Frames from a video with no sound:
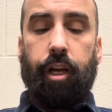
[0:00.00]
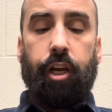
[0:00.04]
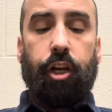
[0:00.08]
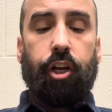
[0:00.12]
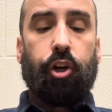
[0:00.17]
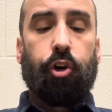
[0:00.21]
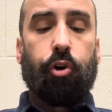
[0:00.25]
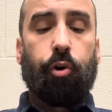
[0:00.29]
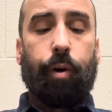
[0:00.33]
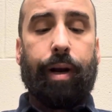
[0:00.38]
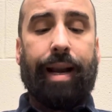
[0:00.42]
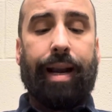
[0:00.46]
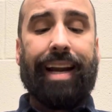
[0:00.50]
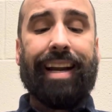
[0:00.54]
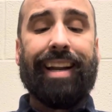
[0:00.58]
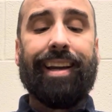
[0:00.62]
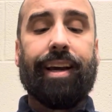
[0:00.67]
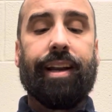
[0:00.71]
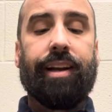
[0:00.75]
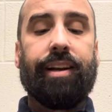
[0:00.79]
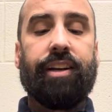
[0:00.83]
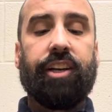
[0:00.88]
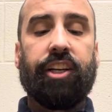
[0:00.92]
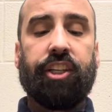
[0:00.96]
Creating
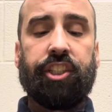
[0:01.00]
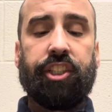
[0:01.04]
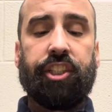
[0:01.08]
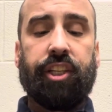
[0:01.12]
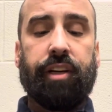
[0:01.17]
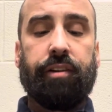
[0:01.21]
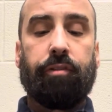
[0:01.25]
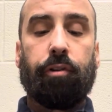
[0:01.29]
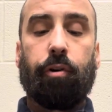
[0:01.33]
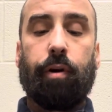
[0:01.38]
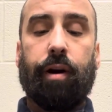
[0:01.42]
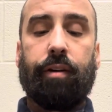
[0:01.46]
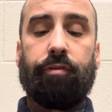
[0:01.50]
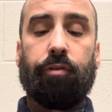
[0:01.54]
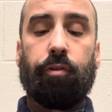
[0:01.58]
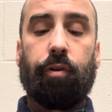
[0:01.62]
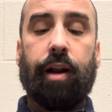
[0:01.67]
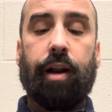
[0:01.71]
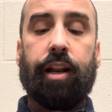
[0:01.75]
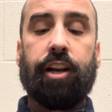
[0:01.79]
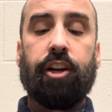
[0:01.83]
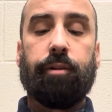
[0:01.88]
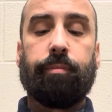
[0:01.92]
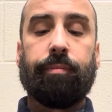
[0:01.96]
an initiative and
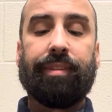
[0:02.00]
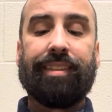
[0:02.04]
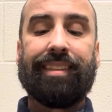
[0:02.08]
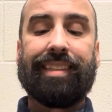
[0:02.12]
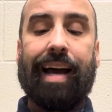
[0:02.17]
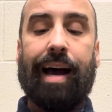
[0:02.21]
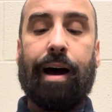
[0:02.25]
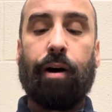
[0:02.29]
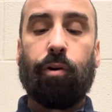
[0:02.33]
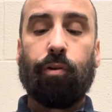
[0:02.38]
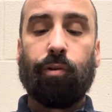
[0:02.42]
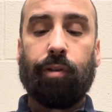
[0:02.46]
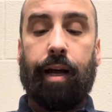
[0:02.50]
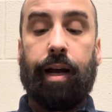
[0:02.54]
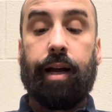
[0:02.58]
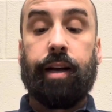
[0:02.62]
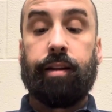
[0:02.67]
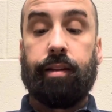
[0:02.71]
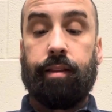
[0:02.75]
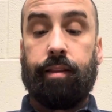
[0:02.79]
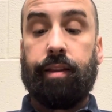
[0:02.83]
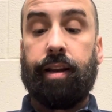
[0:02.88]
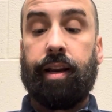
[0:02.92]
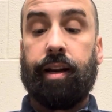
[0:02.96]
referendum is outlined
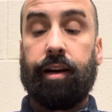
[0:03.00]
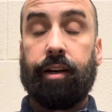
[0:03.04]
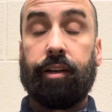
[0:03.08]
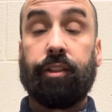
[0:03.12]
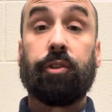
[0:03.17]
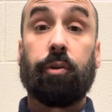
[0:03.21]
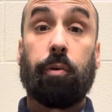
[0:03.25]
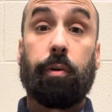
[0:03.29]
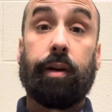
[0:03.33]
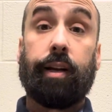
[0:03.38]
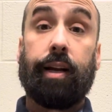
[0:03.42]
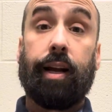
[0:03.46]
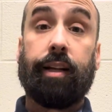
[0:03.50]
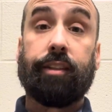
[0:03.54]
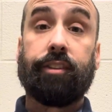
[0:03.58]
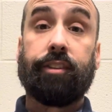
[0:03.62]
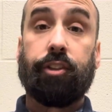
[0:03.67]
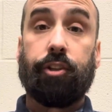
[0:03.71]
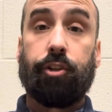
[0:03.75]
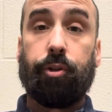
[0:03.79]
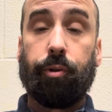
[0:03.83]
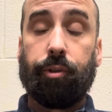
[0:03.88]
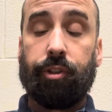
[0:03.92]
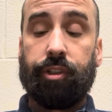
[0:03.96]
in the Arizona
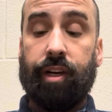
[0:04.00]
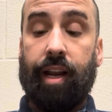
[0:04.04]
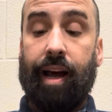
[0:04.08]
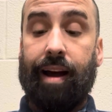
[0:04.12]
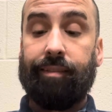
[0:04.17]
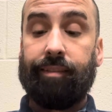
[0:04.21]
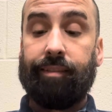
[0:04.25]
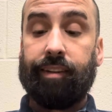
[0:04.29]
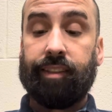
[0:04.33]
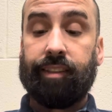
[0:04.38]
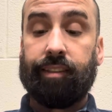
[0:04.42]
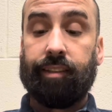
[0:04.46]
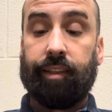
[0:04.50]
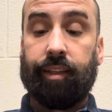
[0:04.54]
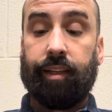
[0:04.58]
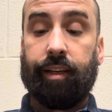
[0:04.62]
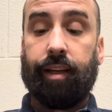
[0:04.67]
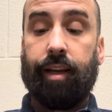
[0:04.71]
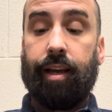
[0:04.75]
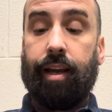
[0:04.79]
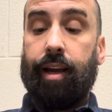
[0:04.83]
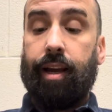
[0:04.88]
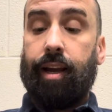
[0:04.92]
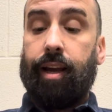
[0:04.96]
Constitution, obviously,
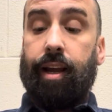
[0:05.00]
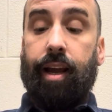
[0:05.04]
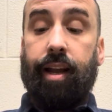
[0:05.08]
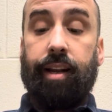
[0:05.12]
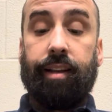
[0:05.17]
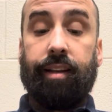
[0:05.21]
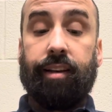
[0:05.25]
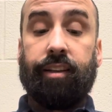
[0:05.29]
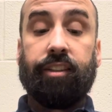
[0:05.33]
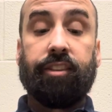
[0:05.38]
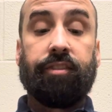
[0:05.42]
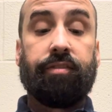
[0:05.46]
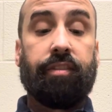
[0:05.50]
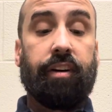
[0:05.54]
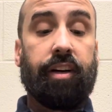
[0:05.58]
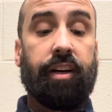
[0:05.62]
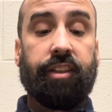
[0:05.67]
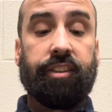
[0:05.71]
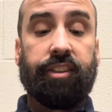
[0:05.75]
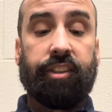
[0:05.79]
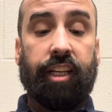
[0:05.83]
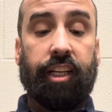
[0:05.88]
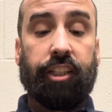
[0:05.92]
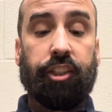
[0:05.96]
and it is very
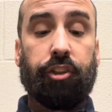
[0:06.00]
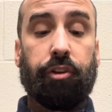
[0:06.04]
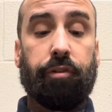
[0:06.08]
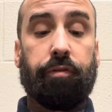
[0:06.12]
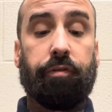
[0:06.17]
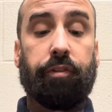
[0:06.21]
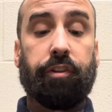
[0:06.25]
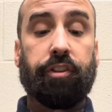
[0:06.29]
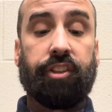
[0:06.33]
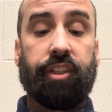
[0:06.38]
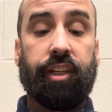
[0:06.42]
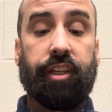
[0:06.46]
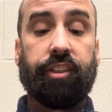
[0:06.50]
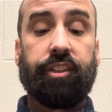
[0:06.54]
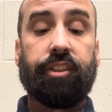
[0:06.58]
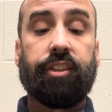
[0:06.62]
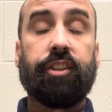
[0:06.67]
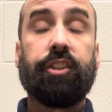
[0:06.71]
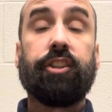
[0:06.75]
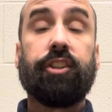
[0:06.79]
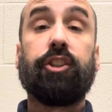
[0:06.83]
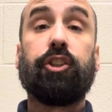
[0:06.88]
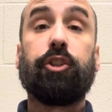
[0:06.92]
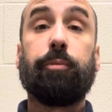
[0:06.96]
essential for
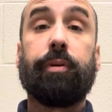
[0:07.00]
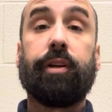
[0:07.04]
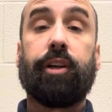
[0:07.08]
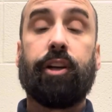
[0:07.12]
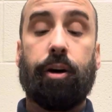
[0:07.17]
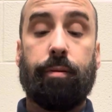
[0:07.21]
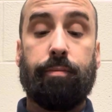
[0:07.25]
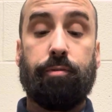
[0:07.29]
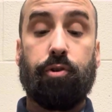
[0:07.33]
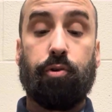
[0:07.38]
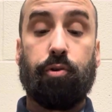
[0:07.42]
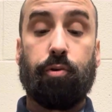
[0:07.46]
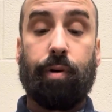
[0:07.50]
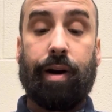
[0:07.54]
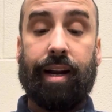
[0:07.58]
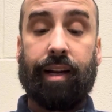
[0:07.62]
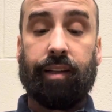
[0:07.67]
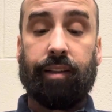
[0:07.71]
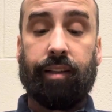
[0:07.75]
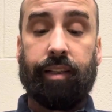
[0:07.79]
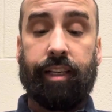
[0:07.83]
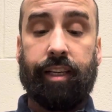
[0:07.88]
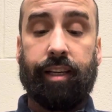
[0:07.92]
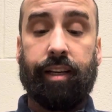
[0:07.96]
citizens to become
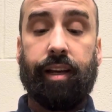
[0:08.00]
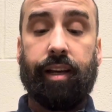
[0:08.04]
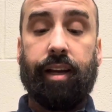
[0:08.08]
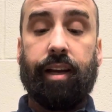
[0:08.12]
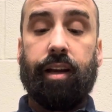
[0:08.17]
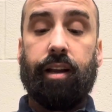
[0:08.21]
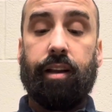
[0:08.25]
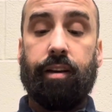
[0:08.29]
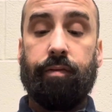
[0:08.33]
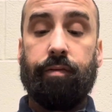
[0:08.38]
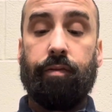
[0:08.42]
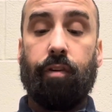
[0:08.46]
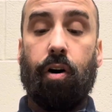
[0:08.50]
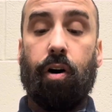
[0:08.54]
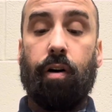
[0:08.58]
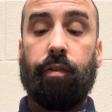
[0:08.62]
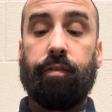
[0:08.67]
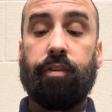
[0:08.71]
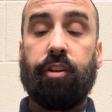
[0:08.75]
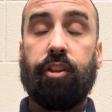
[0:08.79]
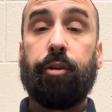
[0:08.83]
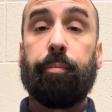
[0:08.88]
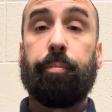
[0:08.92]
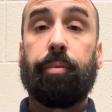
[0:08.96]
directly involved
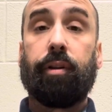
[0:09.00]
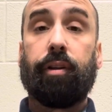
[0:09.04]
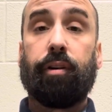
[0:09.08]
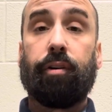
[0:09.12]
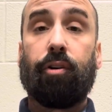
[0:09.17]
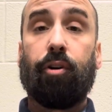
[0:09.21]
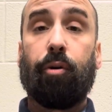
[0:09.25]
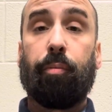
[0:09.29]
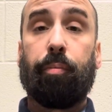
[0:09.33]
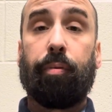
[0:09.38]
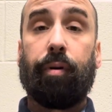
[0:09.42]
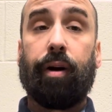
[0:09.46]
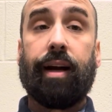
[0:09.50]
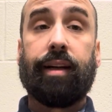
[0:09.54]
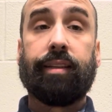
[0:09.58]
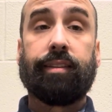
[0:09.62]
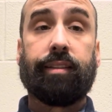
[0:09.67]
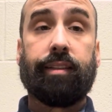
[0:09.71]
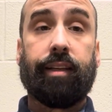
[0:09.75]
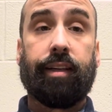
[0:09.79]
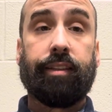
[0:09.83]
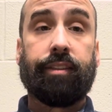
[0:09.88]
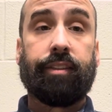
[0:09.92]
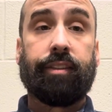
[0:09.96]
in the political
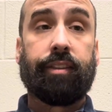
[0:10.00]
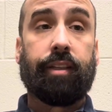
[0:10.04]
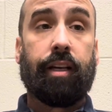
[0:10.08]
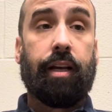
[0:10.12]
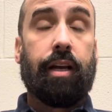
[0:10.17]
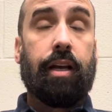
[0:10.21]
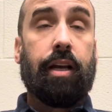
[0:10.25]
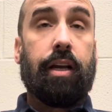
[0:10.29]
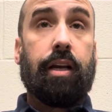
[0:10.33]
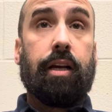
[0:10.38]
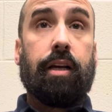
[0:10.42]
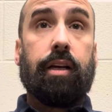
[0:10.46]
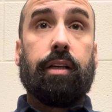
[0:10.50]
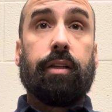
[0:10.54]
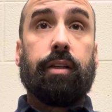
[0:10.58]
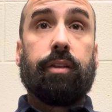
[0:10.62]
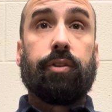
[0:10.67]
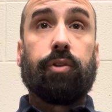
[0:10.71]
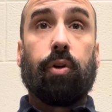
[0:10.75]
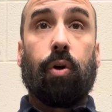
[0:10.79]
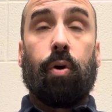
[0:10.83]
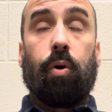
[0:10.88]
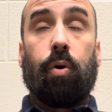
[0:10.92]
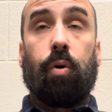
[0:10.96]
process.
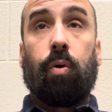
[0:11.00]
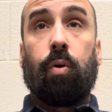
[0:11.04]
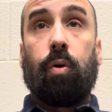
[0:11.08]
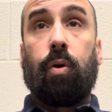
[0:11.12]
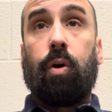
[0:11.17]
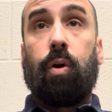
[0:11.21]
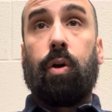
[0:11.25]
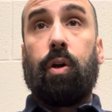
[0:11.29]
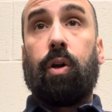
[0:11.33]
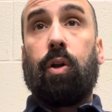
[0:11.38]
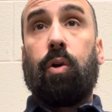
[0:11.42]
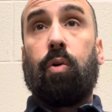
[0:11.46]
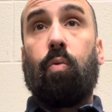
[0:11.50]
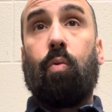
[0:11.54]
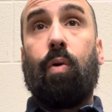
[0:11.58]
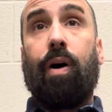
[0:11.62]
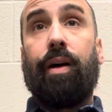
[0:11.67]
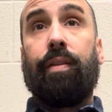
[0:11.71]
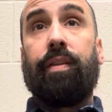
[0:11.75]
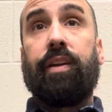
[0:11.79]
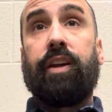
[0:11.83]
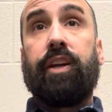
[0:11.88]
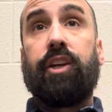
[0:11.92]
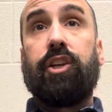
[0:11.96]
So
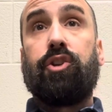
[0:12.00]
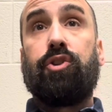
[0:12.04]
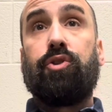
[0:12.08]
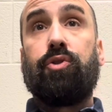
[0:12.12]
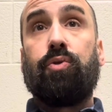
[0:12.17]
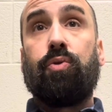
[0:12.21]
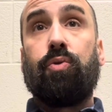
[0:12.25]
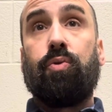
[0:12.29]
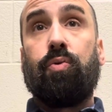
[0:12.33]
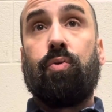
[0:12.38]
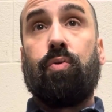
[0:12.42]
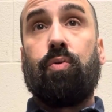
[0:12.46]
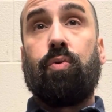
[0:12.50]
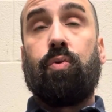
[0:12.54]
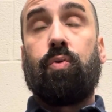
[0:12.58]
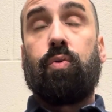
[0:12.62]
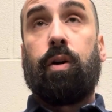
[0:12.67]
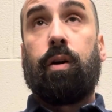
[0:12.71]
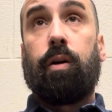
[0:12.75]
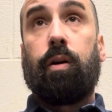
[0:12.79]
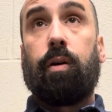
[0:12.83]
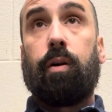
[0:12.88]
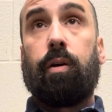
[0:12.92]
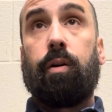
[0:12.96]
while they do
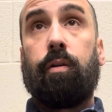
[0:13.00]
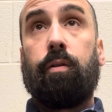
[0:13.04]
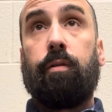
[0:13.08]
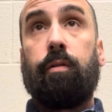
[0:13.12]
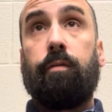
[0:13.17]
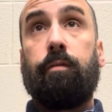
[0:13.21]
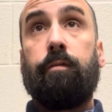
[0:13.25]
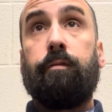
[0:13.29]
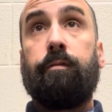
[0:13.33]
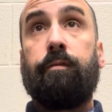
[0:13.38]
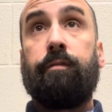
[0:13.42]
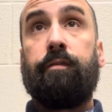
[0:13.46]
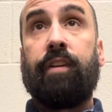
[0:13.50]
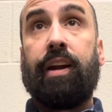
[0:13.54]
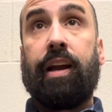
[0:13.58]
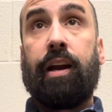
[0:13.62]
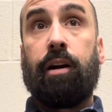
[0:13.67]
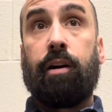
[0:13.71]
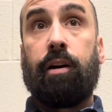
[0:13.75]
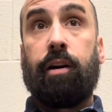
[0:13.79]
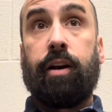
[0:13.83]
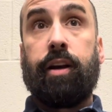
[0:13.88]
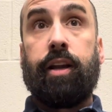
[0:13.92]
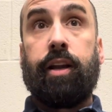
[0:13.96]

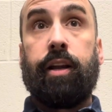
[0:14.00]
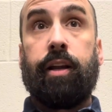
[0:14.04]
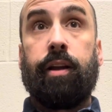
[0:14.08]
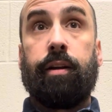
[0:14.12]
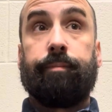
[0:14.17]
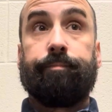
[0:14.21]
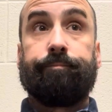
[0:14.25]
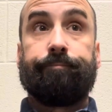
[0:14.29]
vary